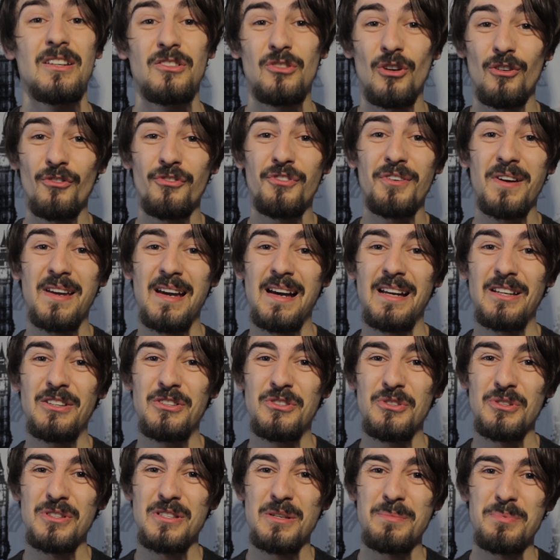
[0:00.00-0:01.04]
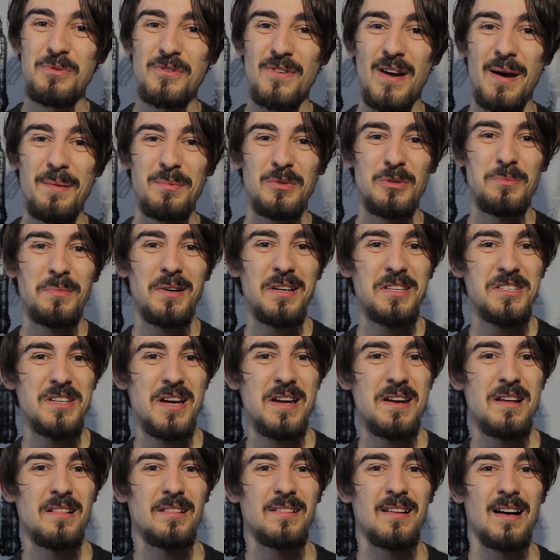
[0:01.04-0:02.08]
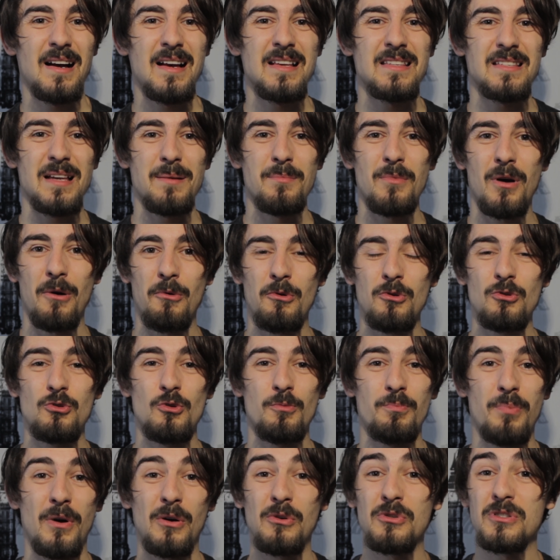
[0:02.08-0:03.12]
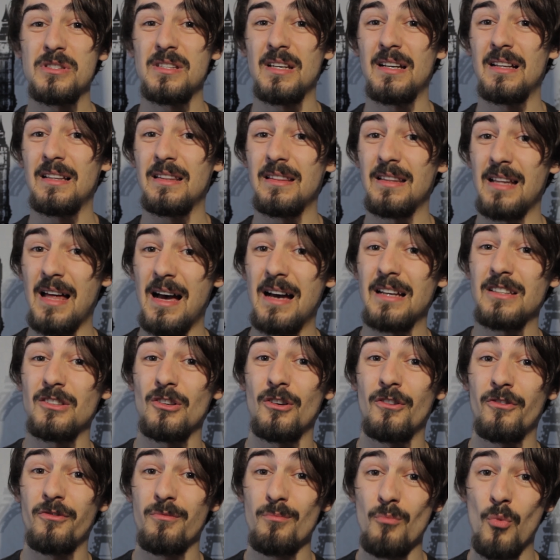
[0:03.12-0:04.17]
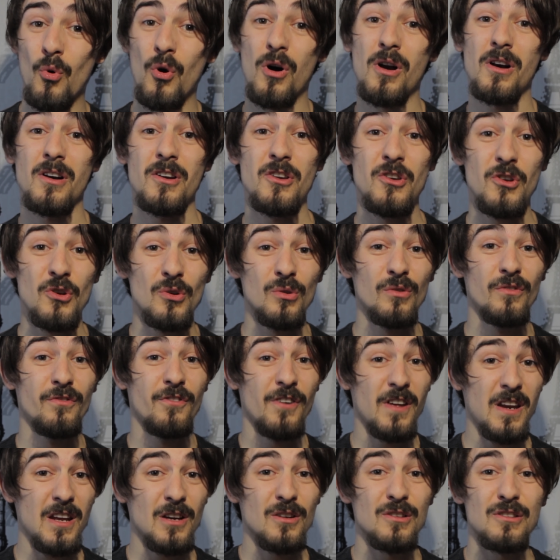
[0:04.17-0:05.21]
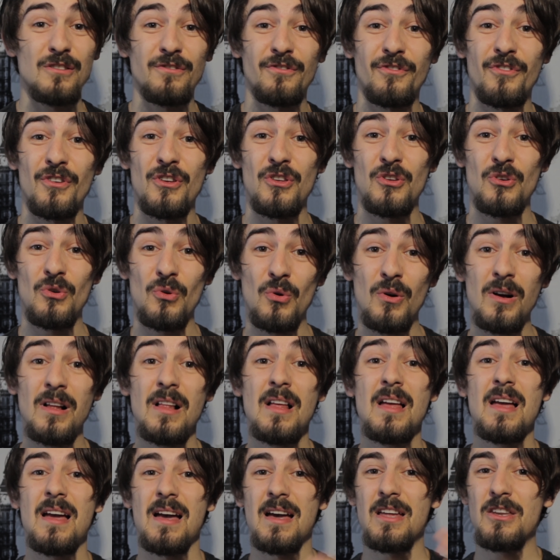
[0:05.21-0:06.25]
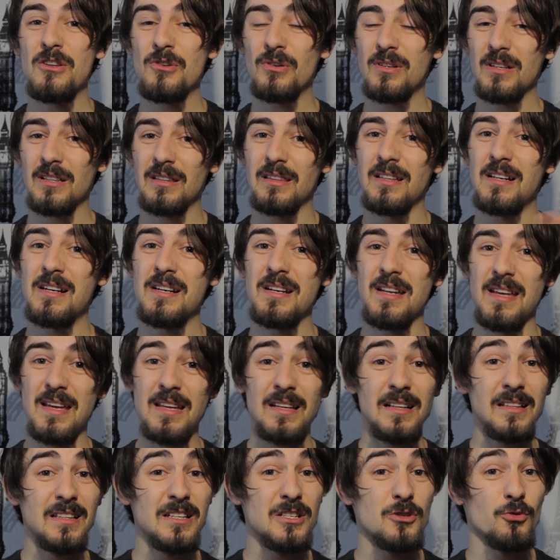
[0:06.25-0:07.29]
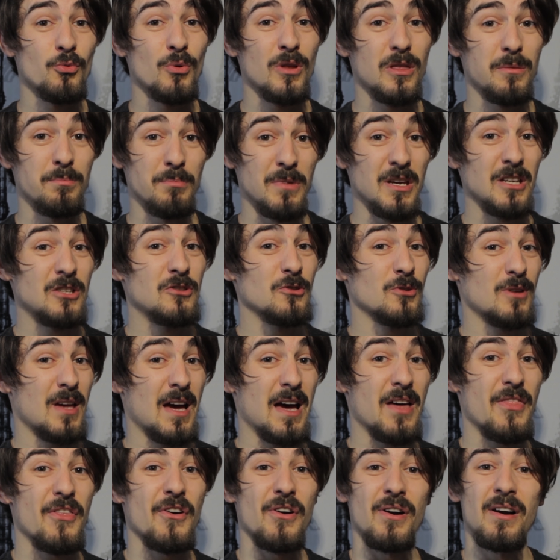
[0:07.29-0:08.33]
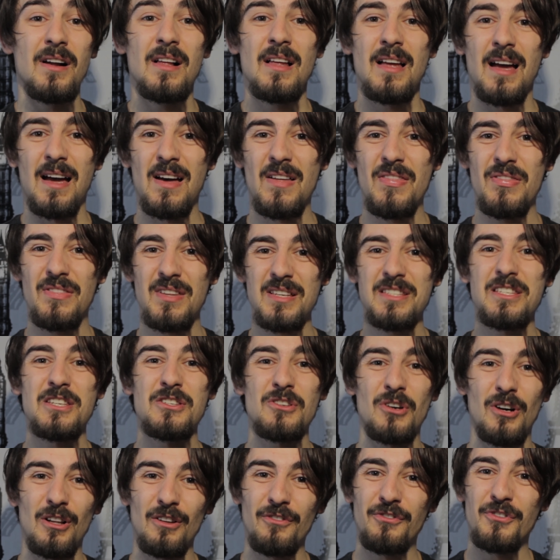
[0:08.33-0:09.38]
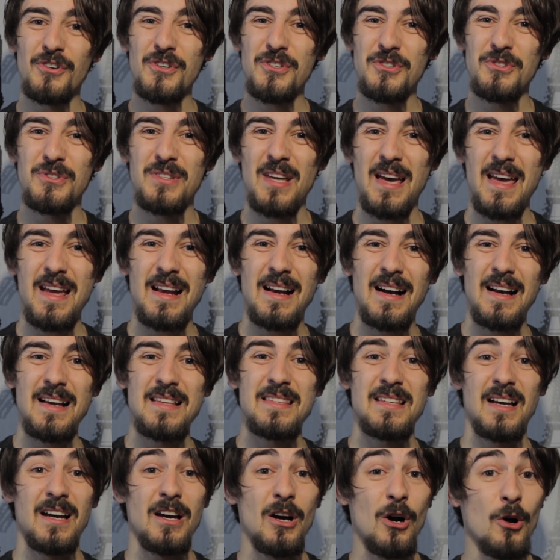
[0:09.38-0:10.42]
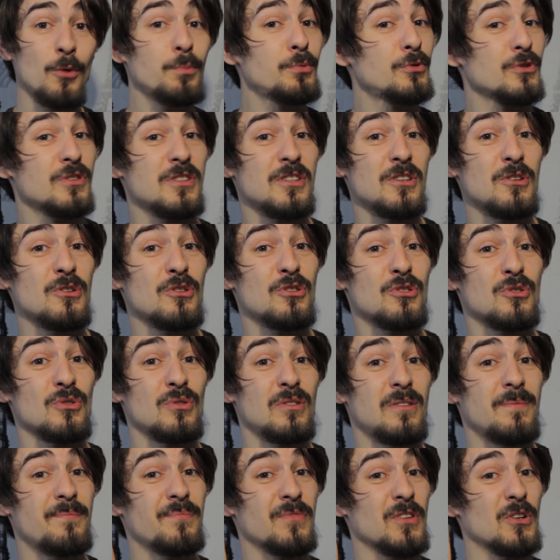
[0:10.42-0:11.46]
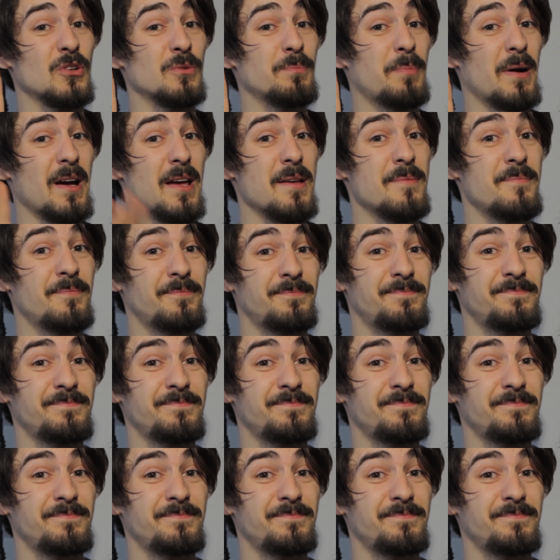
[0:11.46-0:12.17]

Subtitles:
Don't forget to subscribe to my channel guys. I'm going to post a lot of more new videos for you and you can learn English with me together. And this is all for today guys. I hope to see you soon. Goodbye.